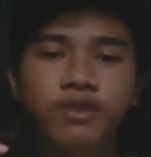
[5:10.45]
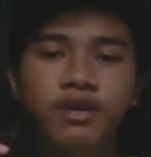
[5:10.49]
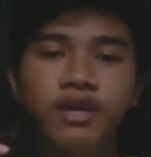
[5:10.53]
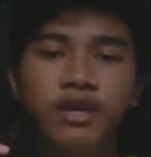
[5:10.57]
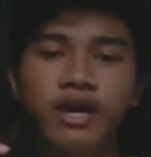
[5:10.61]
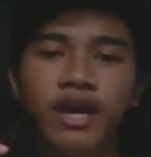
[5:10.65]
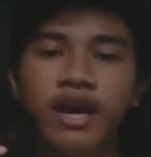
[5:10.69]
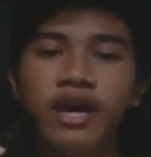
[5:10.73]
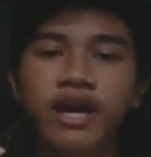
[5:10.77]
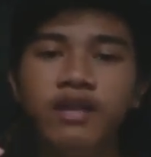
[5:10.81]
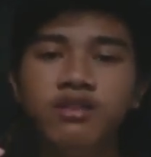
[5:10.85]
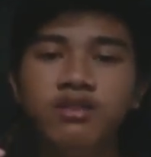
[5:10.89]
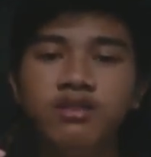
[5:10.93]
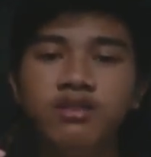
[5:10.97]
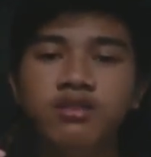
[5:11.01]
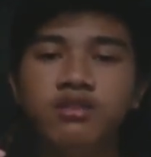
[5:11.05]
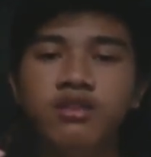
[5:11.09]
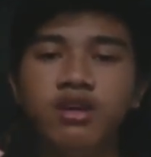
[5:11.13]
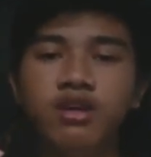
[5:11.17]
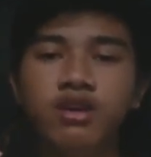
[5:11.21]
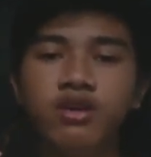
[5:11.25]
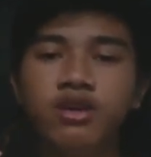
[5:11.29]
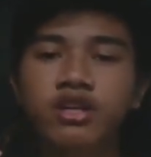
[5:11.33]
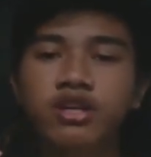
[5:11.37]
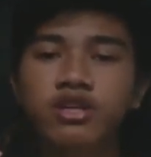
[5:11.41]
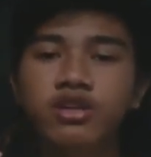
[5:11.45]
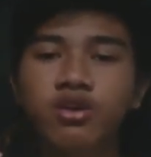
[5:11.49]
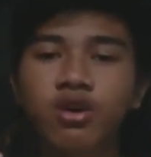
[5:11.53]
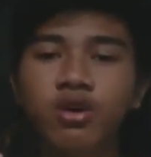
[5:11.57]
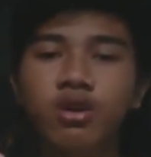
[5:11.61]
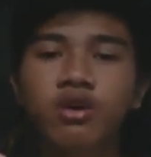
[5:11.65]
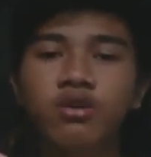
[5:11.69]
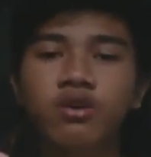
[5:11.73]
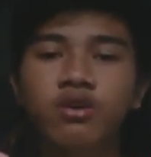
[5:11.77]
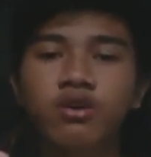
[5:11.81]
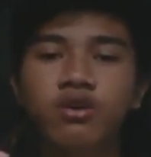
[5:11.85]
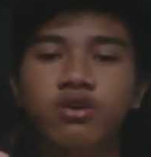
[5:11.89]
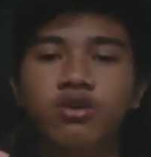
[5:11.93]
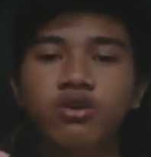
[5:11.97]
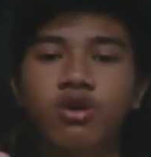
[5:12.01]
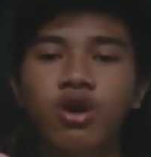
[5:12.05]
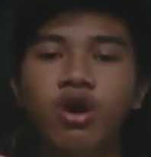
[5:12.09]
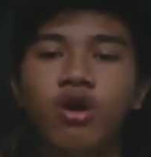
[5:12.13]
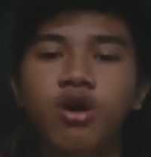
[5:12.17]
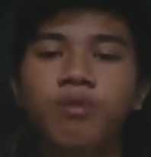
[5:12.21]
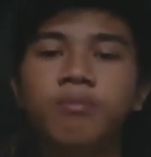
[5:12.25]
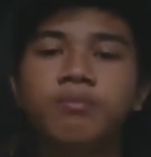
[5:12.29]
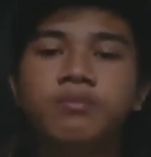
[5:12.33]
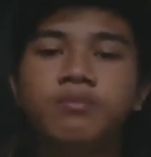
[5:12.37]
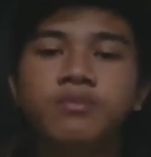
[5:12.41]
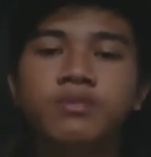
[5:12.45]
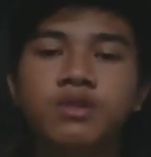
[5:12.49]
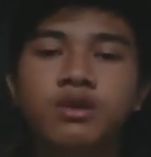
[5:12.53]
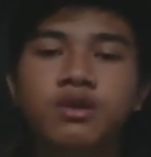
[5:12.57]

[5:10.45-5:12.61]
and the record from